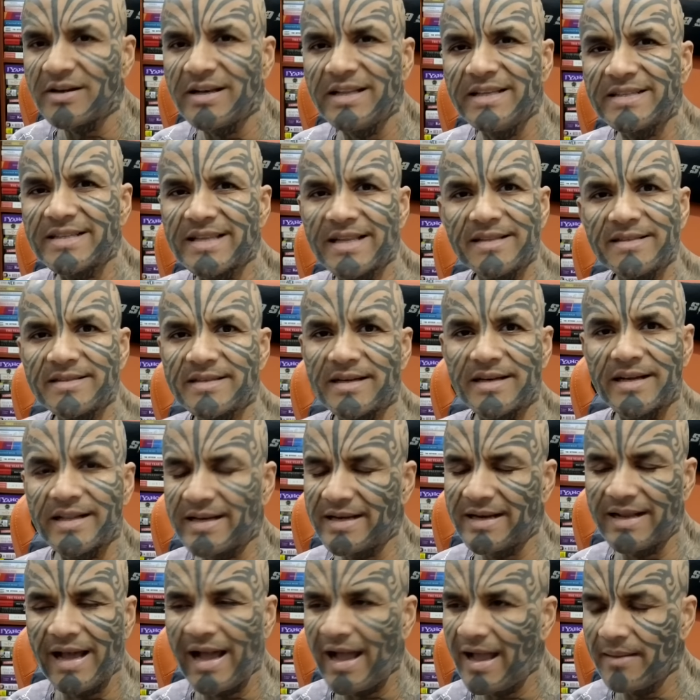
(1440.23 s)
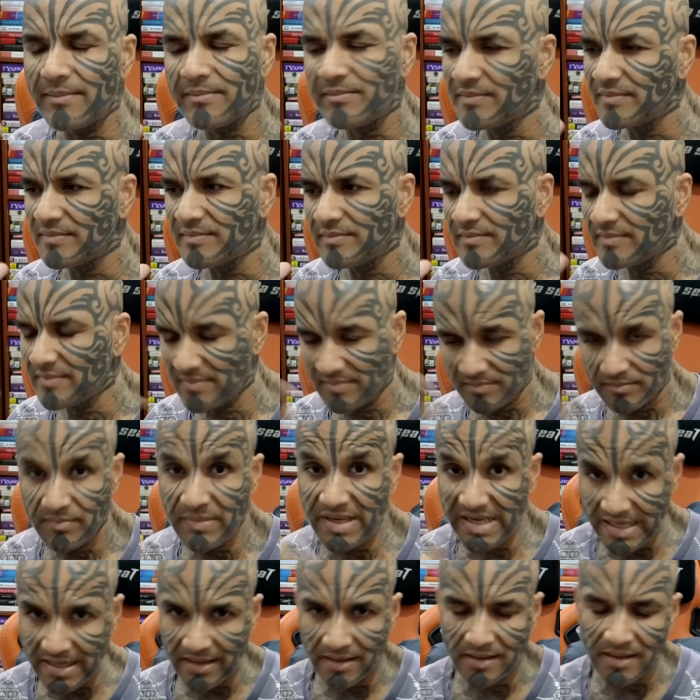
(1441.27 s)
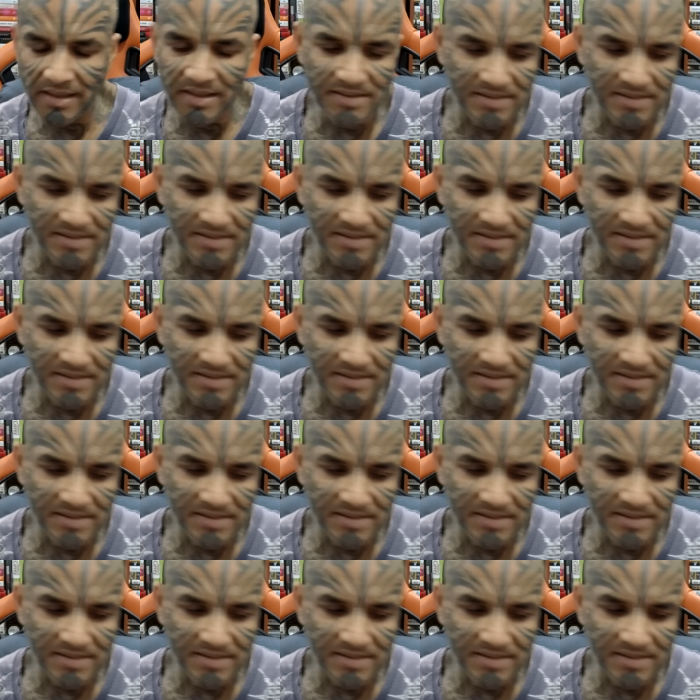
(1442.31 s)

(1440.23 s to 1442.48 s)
sense it. And I'm, me at least,